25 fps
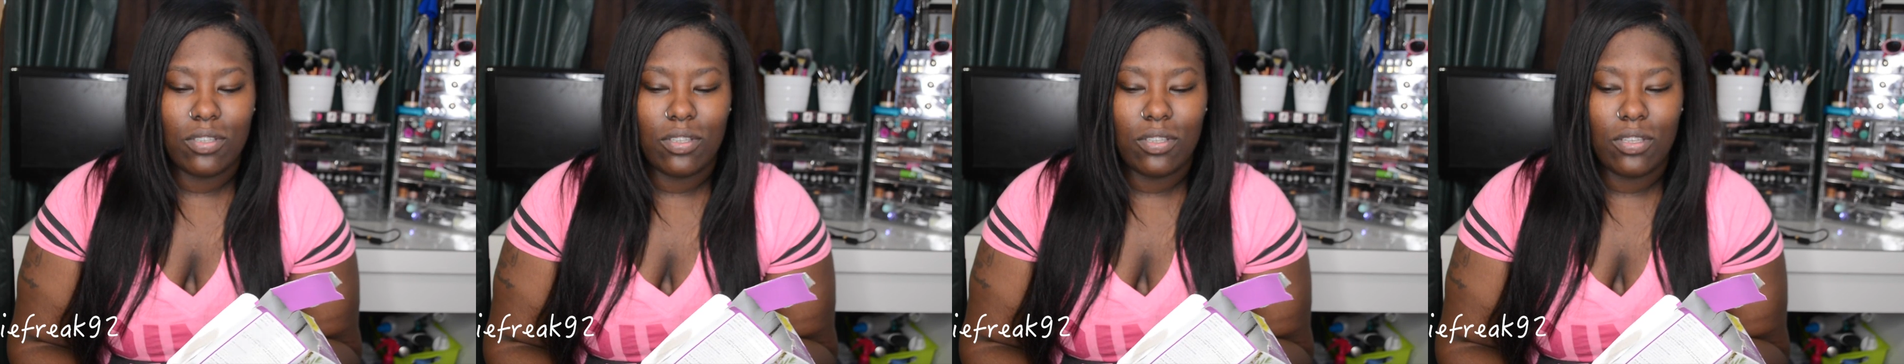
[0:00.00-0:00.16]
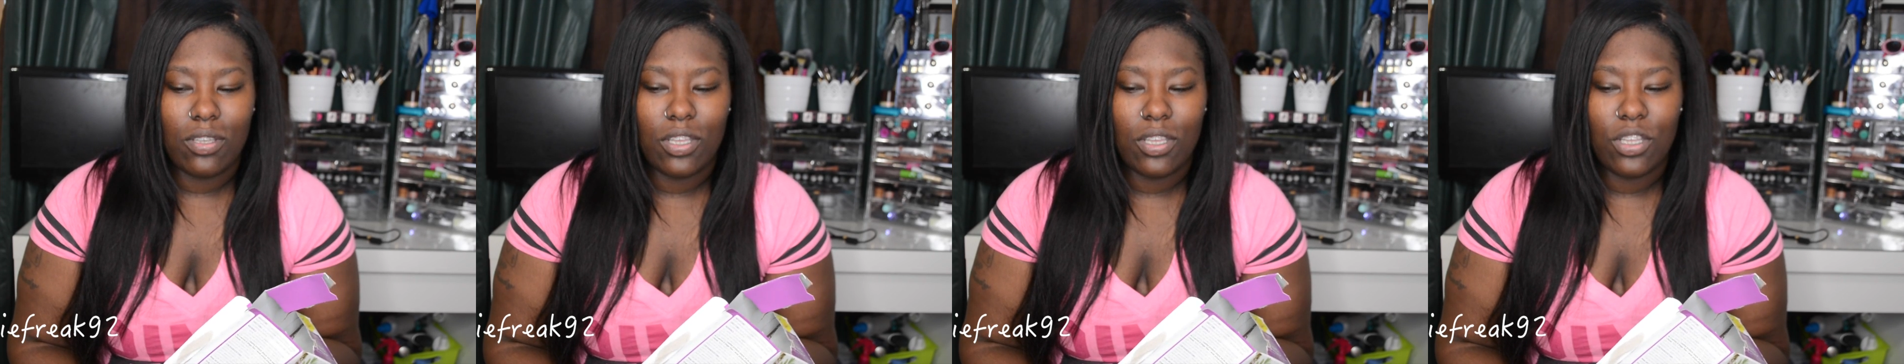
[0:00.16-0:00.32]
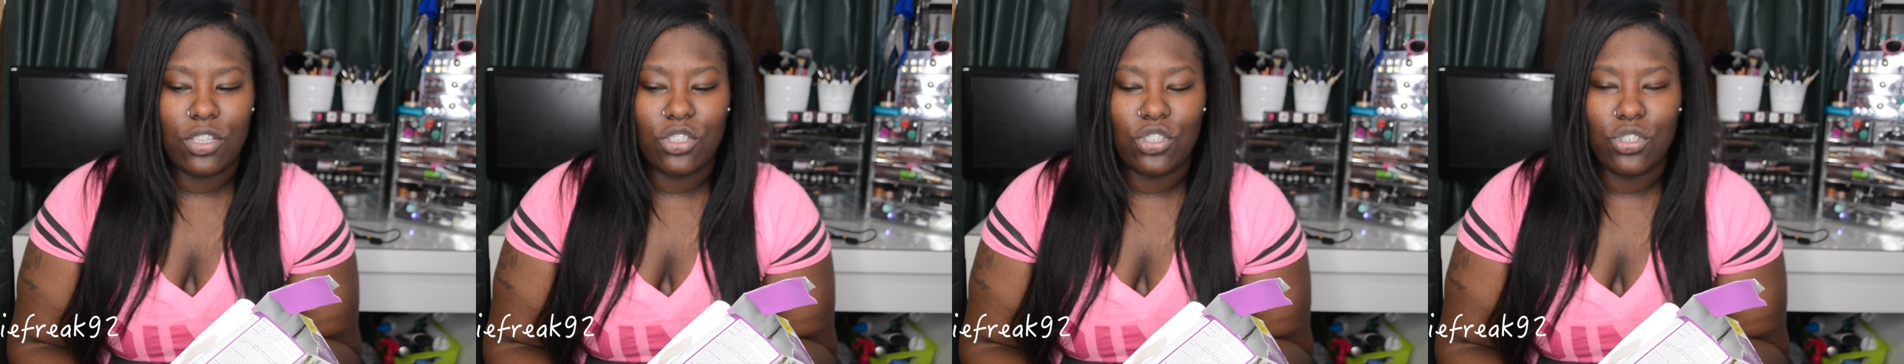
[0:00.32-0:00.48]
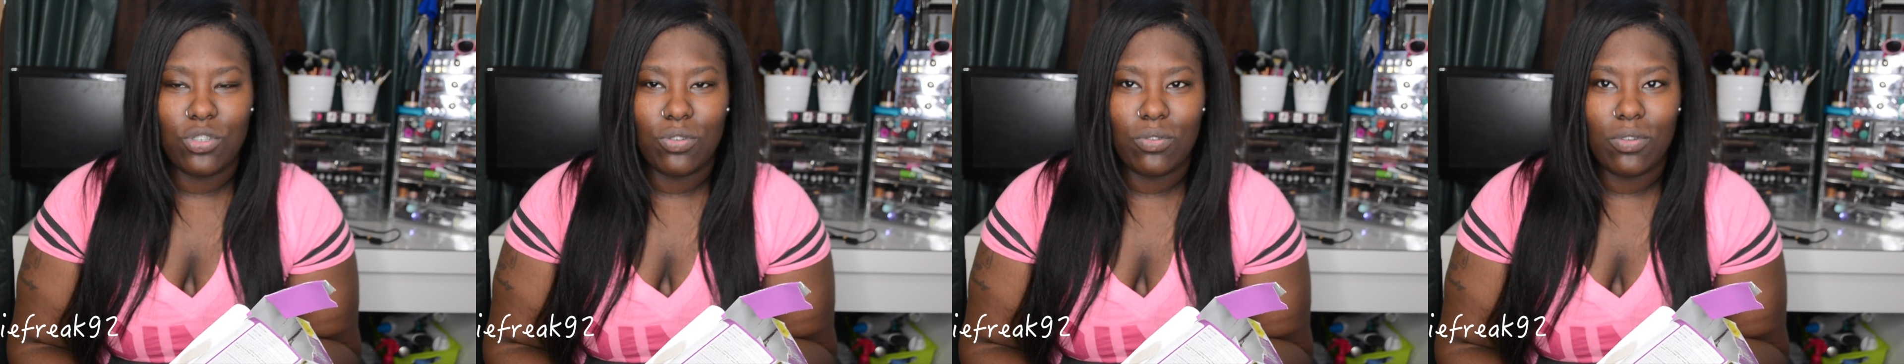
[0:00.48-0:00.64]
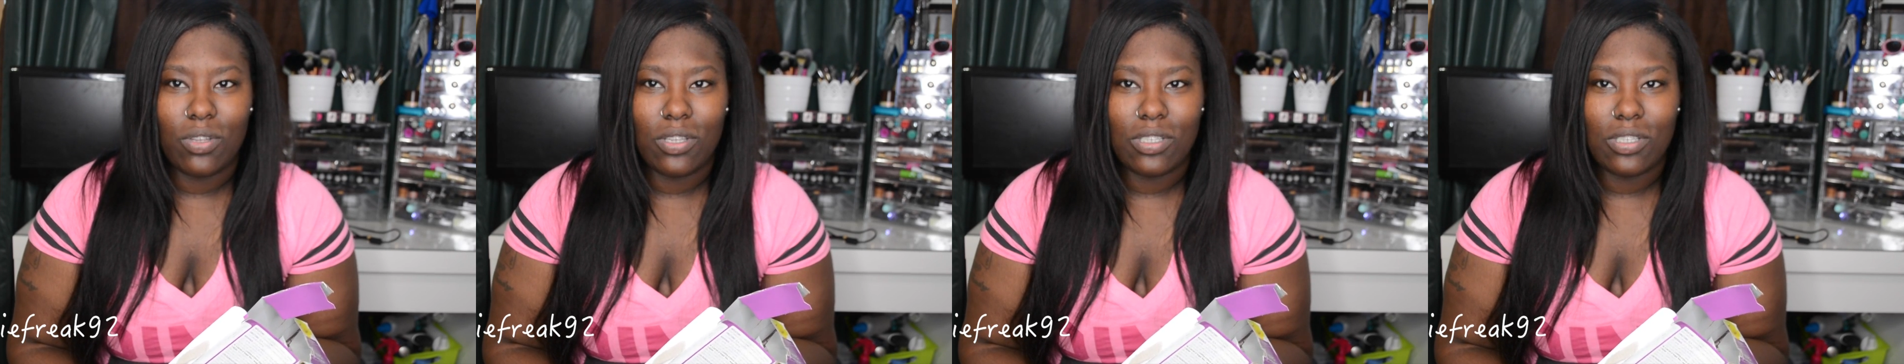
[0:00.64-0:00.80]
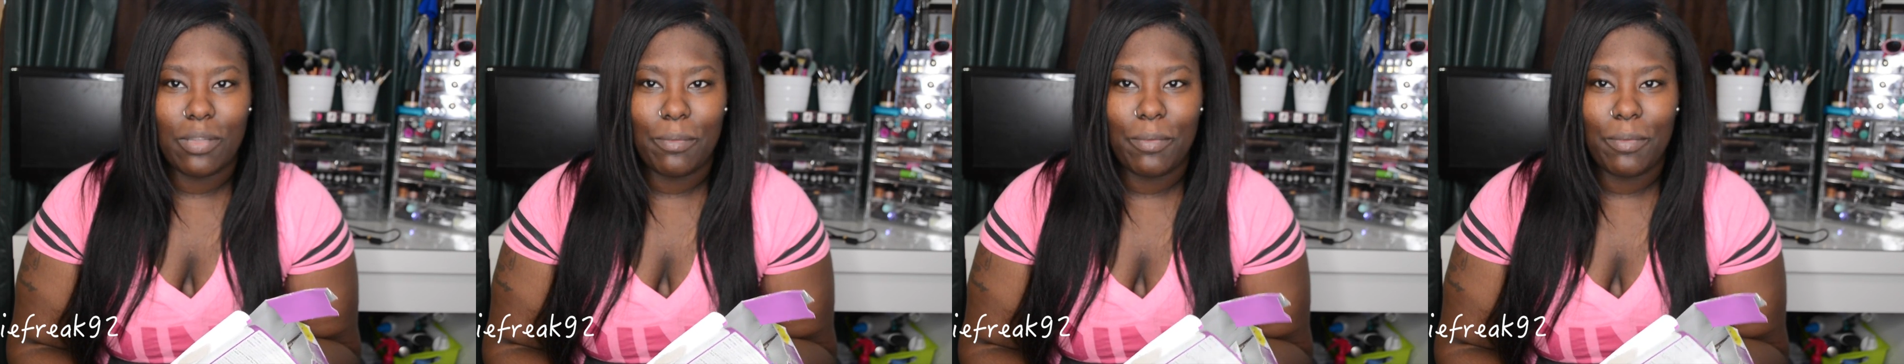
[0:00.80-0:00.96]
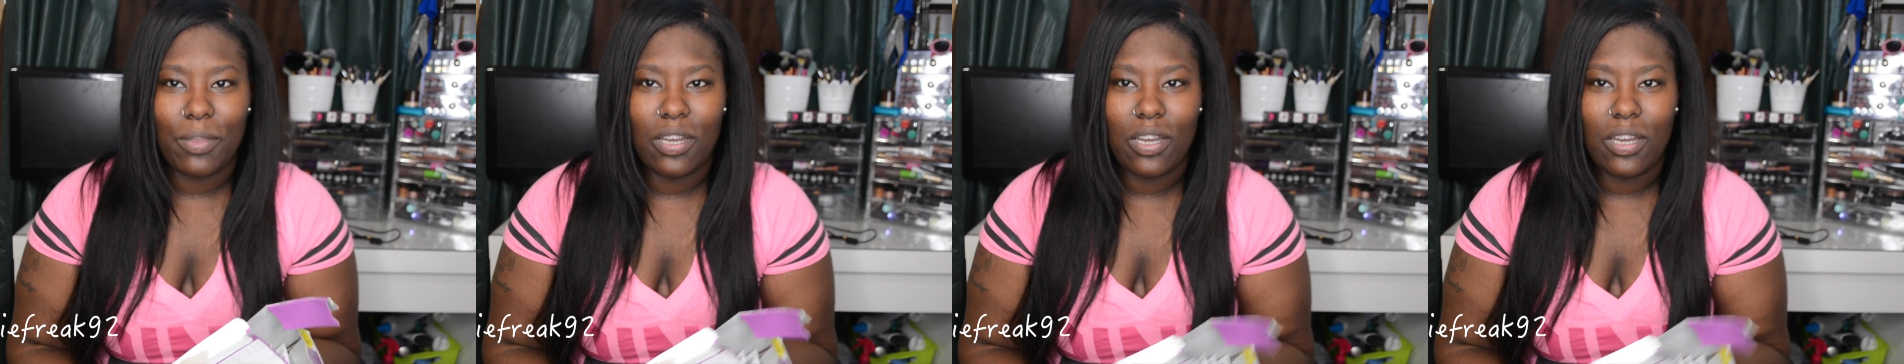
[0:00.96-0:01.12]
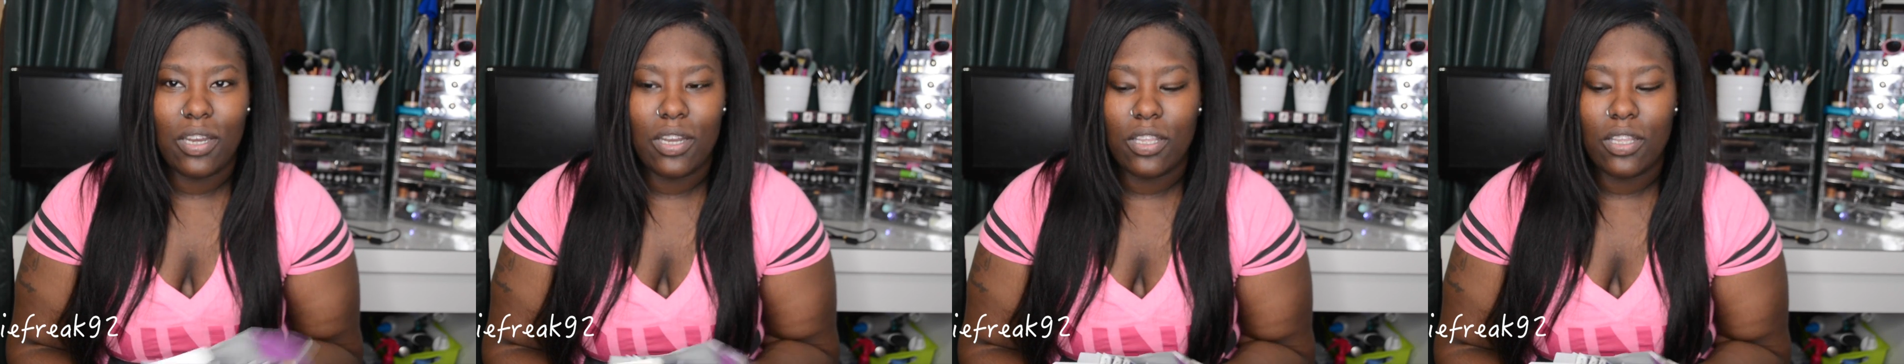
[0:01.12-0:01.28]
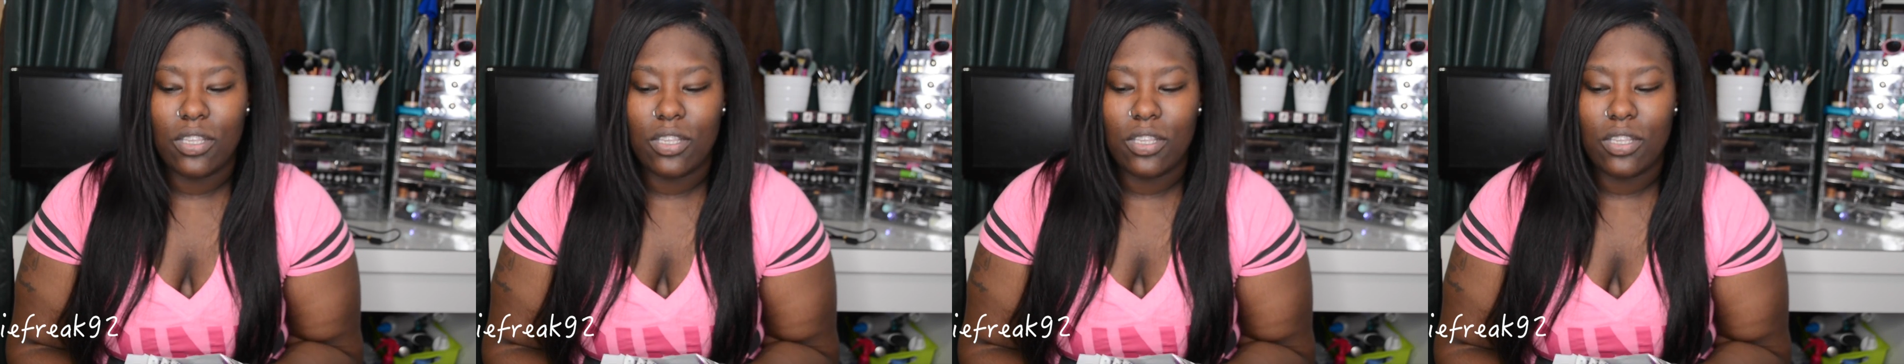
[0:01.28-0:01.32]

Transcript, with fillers: hits you because I mean it